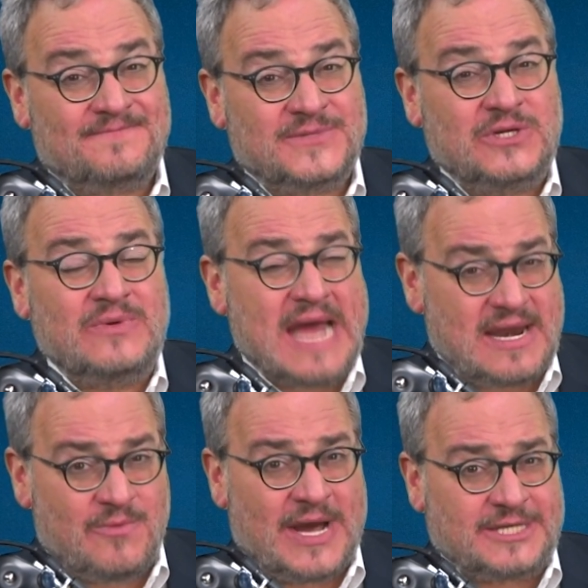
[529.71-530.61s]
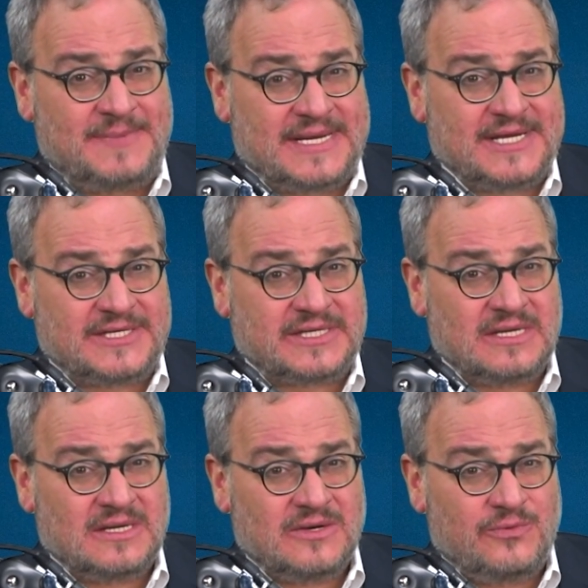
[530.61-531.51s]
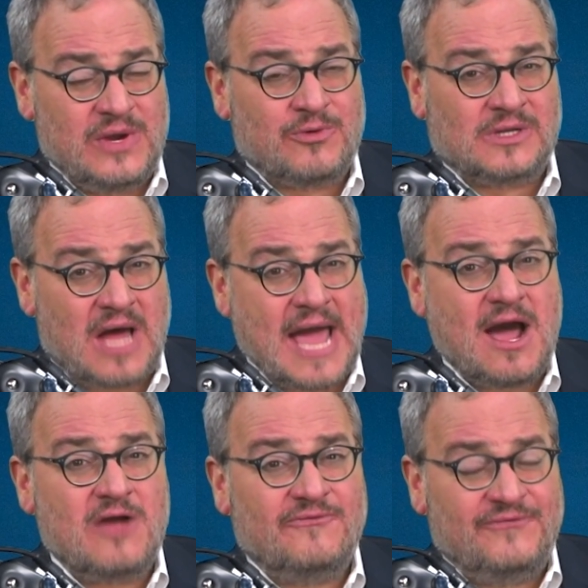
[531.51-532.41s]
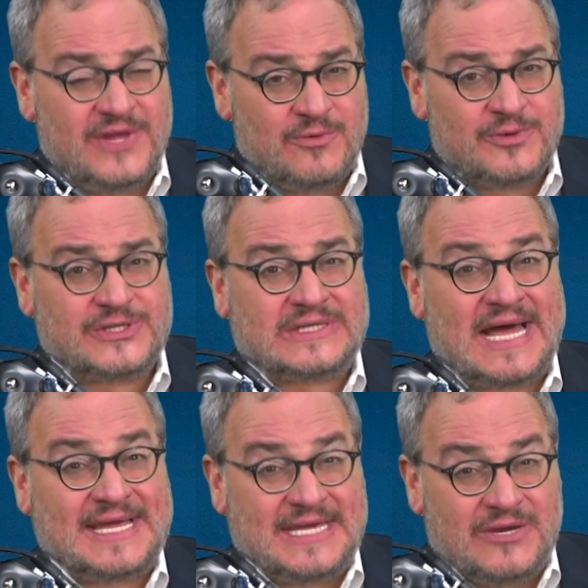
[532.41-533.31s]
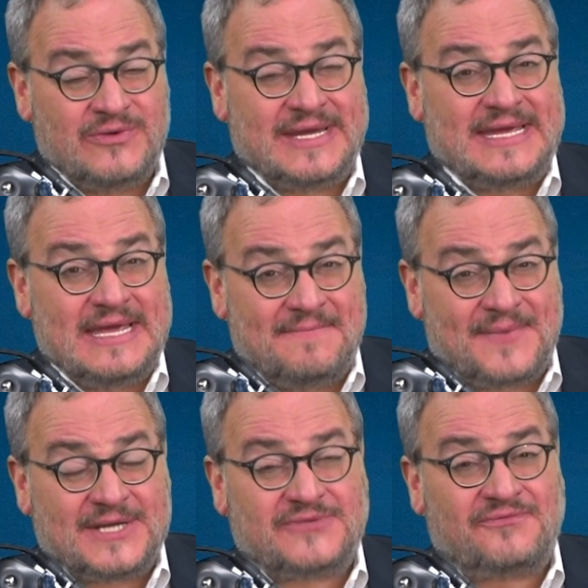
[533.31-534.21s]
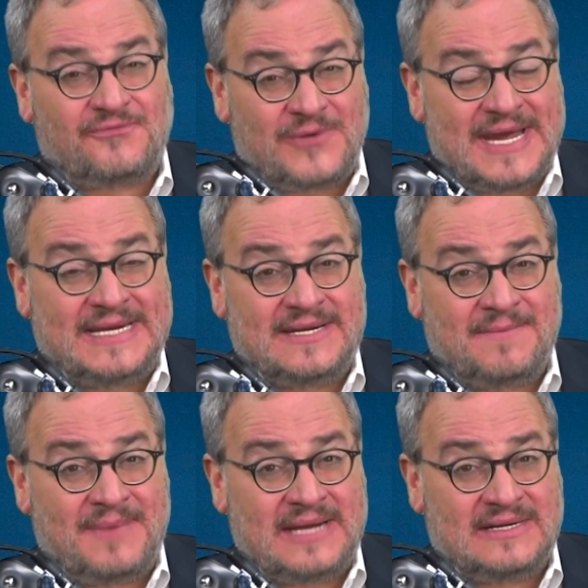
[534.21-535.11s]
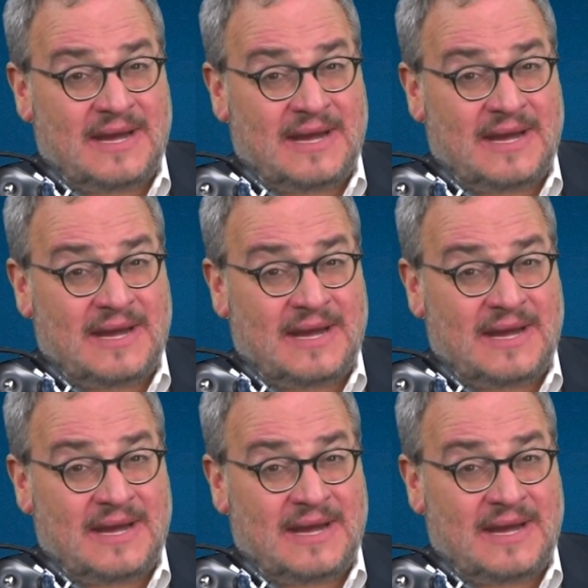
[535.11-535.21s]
do it anyways, because we rely on viewers like you to keep us free and independent.